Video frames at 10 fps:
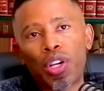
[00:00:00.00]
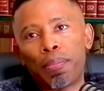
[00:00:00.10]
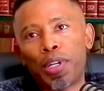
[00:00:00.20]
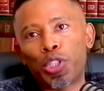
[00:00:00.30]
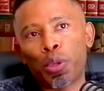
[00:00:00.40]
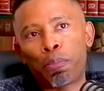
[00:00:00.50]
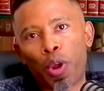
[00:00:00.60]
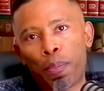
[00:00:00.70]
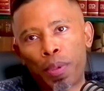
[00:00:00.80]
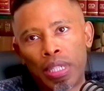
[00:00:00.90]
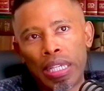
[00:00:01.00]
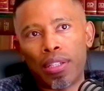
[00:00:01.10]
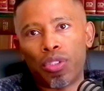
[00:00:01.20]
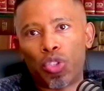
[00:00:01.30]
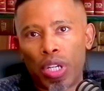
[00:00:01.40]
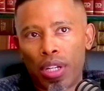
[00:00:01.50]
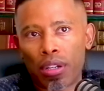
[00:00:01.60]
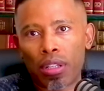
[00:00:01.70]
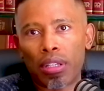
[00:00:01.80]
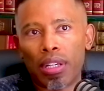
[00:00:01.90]
think commercial property in
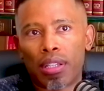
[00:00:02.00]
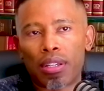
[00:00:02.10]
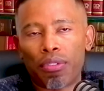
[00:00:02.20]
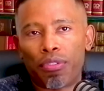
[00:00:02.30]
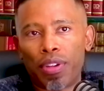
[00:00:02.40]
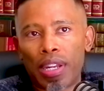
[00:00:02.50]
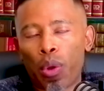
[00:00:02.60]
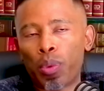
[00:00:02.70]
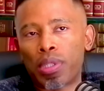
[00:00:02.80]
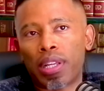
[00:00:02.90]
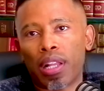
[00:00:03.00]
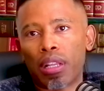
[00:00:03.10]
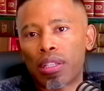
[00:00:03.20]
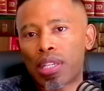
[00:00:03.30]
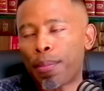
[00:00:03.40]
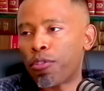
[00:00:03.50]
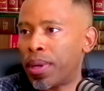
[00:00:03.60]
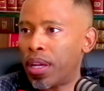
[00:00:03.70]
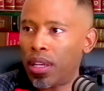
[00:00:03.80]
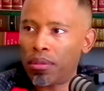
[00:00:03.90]
general, it's a very, I always tell some of
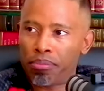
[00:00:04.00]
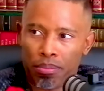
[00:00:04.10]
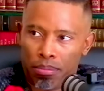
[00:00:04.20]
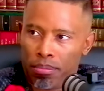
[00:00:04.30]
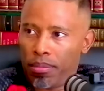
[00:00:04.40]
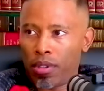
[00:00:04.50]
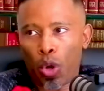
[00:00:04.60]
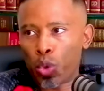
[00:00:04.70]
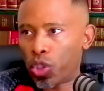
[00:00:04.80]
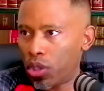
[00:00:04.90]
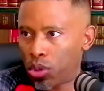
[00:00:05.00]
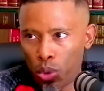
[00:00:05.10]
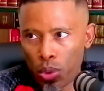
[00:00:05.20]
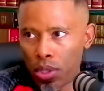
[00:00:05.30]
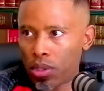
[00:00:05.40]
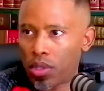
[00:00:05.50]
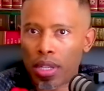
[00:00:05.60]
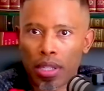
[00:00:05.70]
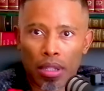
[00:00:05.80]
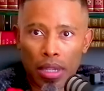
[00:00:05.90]
my coaching students
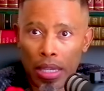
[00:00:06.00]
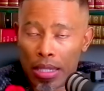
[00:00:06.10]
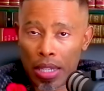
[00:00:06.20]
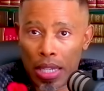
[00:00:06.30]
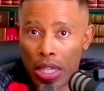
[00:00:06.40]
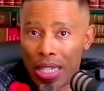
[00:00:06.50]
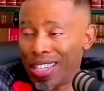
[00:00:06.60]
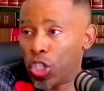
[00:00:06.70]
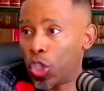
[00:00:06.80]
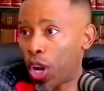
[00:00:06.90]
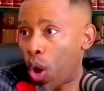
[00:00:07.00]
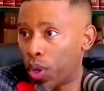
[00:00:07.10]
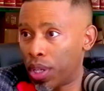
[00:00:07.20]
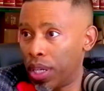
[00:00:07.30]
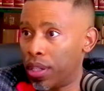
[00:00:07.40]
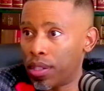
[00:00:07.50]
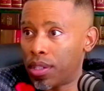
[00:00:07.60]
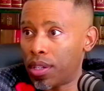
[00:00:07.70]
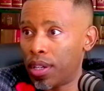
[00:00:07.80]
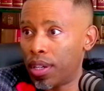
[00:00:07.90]
that it's a, it's a shrouded
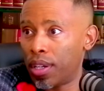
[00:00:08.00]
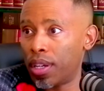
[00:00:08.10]
industry.